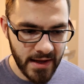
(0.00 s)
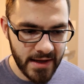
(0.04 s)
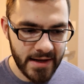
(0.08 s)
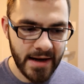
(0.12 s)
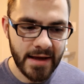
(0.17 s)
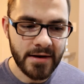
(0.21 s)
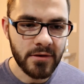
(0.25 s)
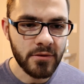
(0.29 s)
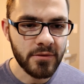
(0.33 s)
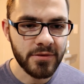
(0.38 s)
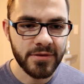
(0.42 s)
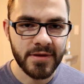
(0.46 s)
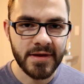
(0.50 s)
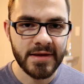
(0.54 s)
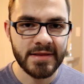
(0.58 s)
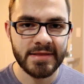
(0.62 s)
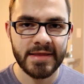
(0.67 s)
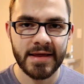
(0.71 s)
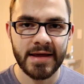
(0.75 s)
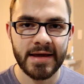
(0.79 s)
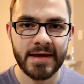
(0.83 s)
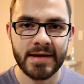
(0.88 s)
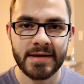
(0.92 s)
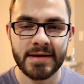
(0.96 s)
And I don't
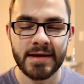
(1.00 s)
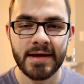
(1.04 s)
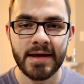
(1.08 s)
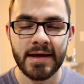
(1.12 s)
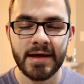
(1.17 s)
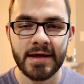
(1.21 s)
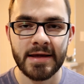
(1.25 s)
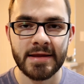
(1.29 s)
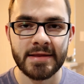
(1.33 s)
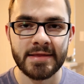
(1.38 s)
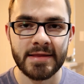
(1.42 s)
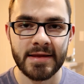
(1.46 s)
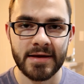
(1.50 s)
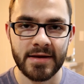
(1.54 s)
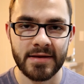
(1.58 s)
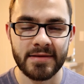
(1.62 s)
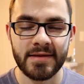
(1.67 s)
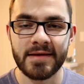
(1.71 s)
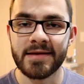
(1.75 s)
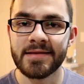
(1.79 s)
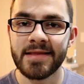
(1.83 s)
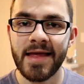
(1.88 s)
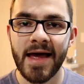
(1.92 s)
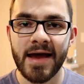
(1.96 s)
think
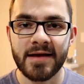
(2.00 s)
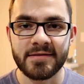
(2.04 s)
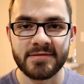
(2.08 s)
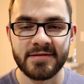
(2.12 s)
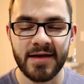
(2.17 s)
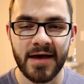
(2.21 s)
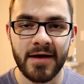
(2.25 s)
they lack